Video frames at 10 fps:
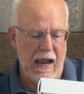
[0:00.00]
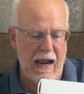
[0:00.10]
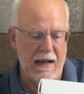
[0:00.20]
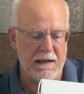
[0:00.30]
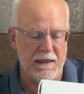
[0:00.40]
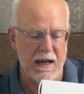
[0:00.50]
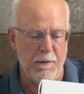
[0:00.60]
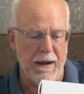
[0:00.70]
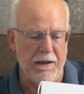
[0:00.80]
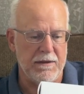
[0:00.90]
And the thing
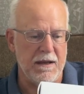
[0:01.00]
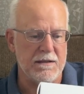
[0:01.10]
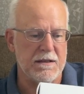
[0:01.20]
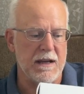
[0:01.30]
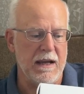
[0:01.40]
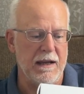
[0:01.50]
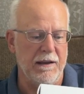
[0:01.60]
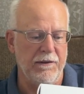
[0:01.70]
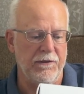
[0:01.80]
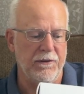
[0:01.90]
about this
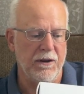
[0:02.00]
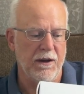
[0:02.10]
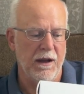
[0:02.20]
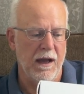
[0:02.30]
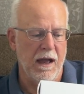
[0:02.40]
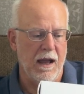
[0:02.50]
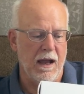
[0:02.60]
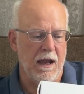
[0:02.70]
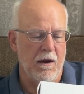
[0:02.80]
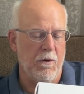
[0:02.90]
is,
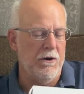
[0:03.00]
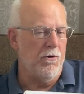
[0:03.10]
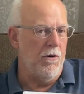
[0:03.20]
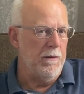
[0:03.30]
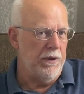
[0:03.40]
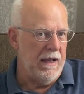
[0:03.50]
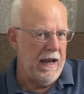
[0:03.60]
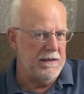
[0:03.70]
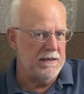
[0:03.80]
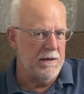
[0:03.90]
when growing
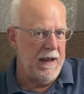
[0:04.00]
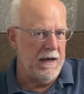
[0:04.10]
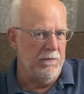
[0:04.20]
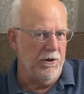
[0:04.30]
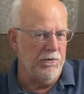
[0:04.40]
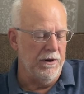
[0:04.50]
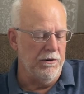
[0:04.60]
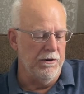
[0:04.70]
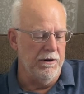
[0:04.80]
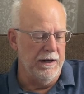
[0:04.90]
plants to make them look real
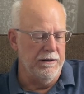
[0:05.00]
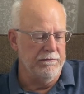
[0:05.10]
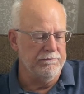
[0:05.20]
good,